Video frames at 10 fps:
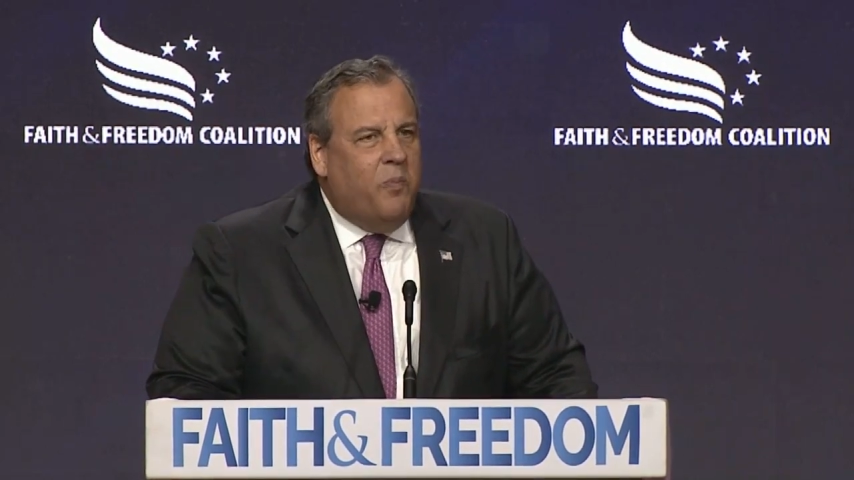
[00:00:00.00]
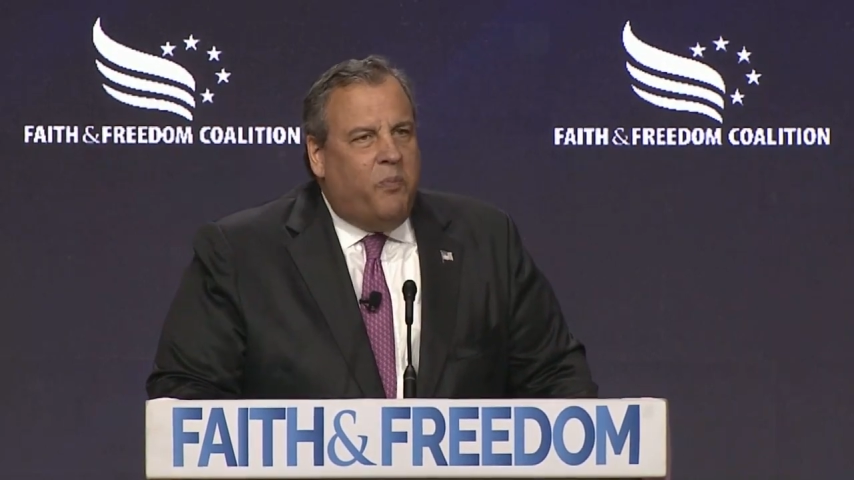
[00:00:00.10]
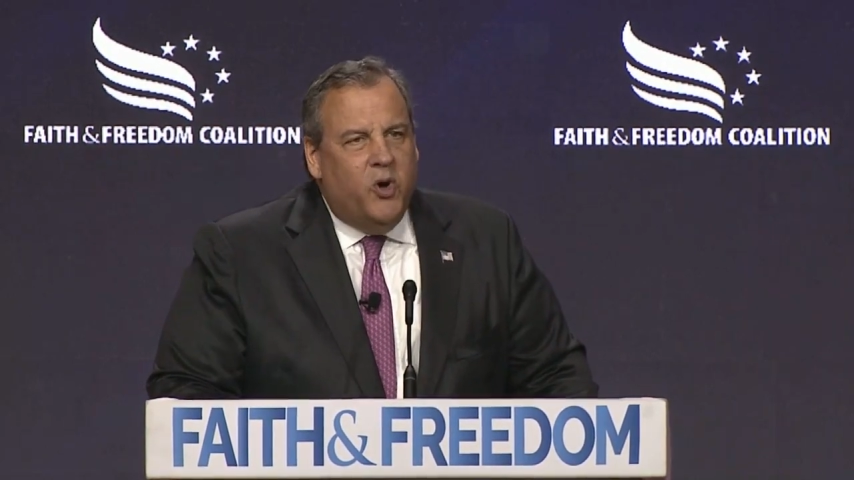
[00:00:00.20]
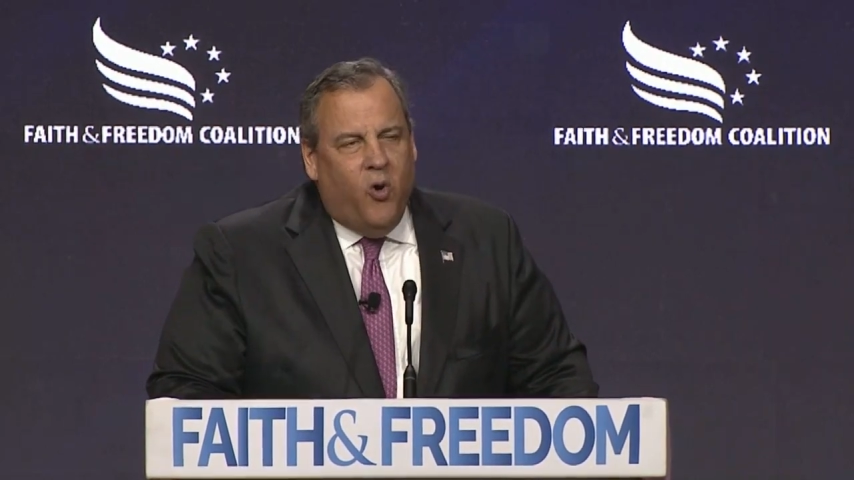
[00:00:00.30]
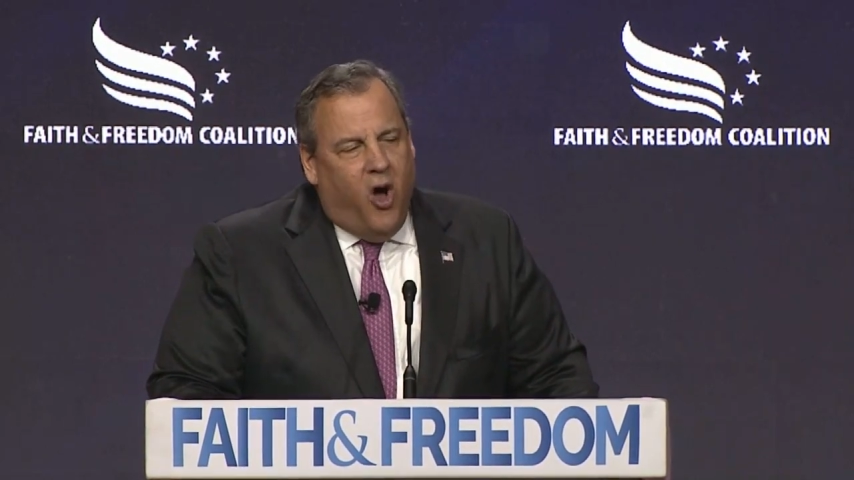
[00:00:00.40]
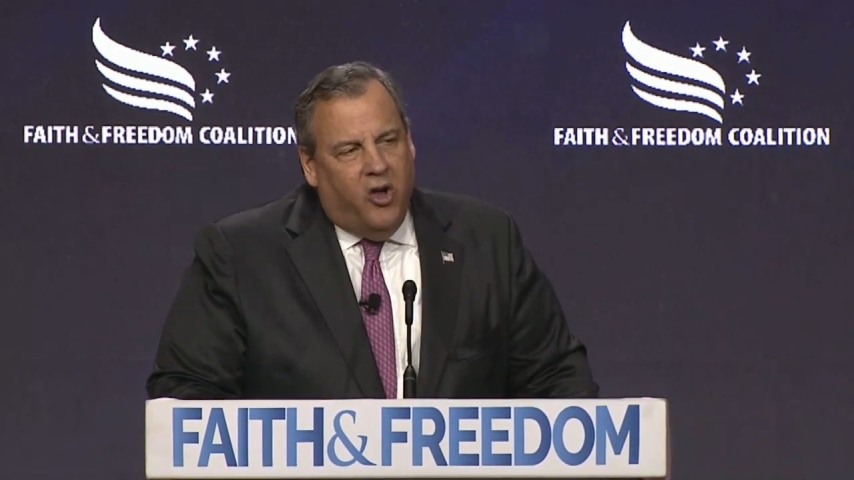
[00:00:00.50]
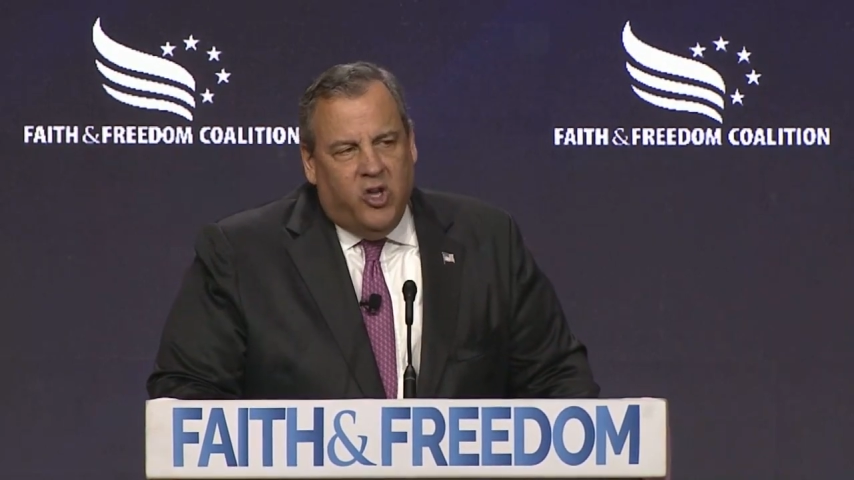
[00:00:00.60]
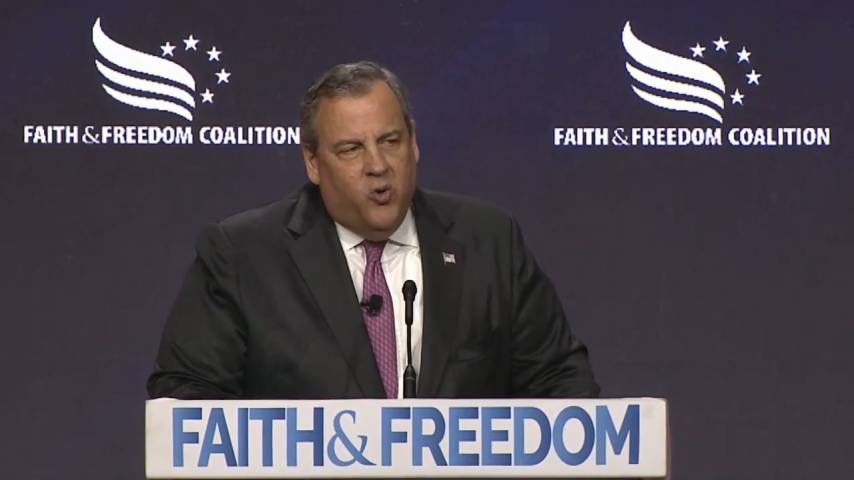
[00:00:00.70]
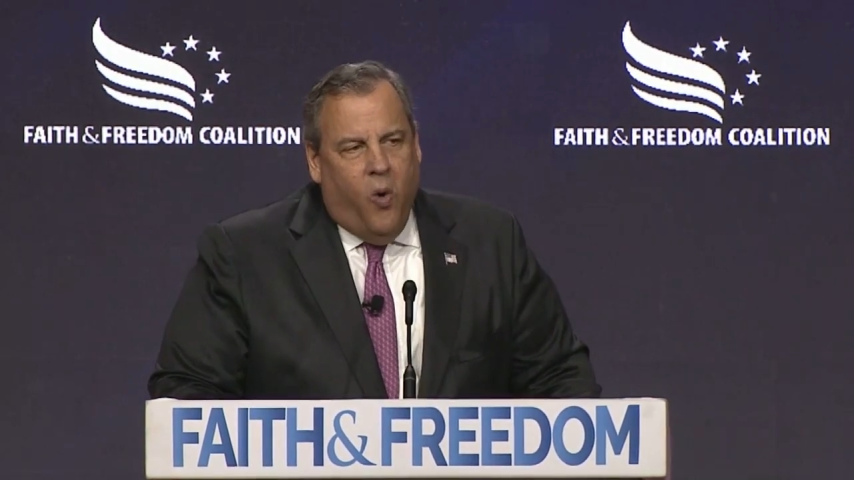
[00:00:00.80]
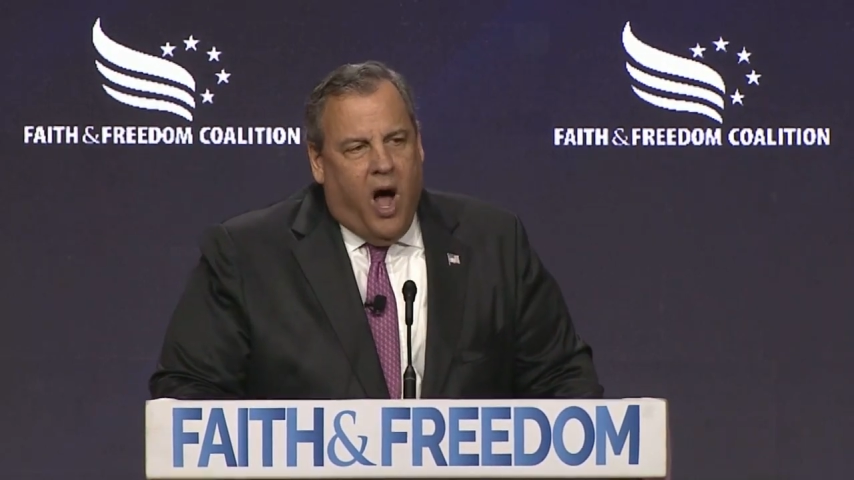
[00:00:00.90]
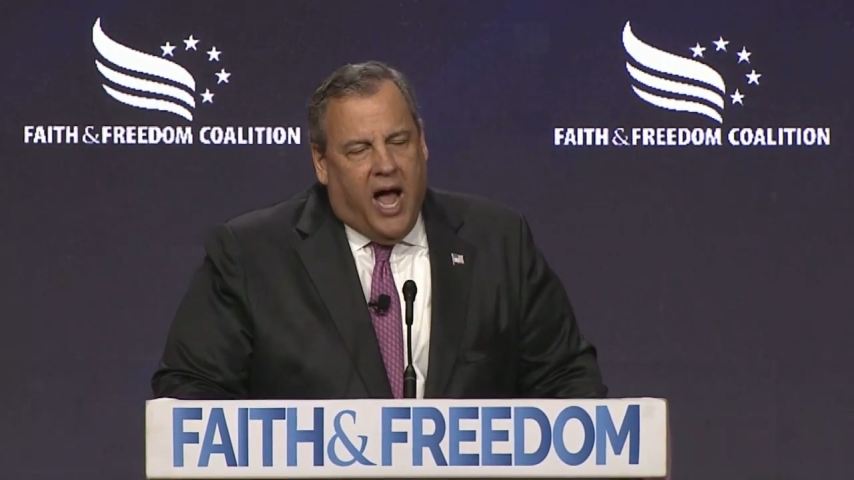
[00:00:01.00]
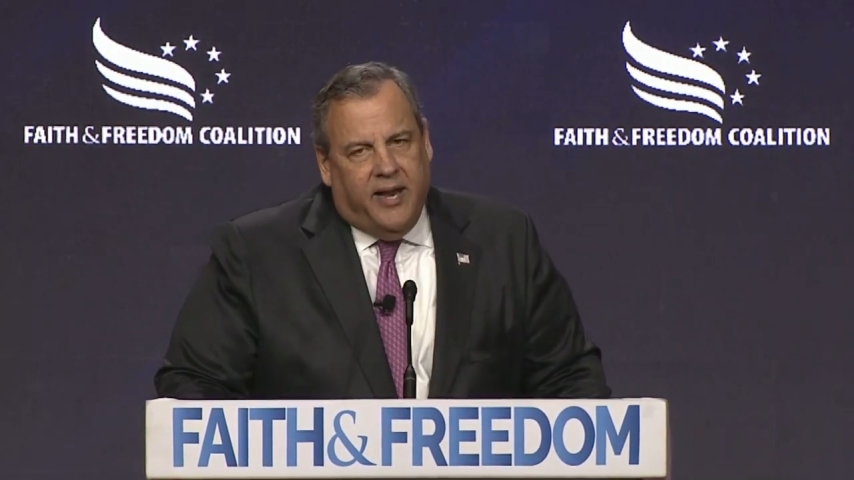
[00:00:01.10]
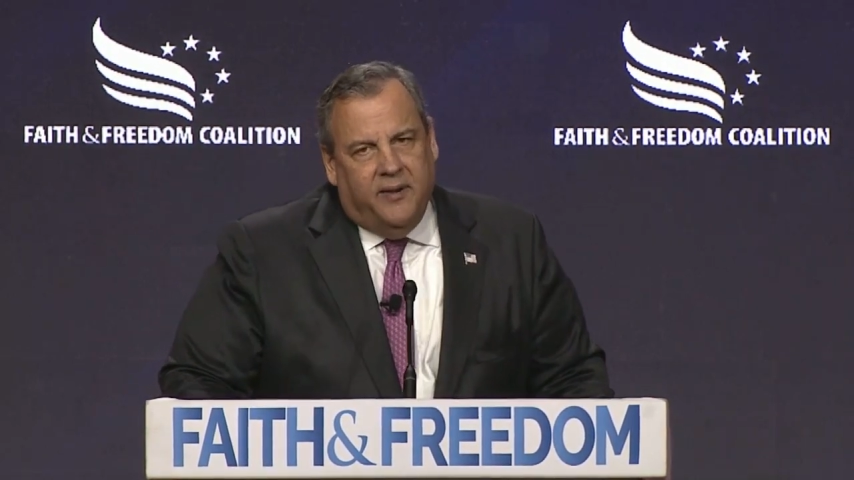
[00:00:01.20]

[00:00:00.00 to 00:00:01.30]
boo all you want.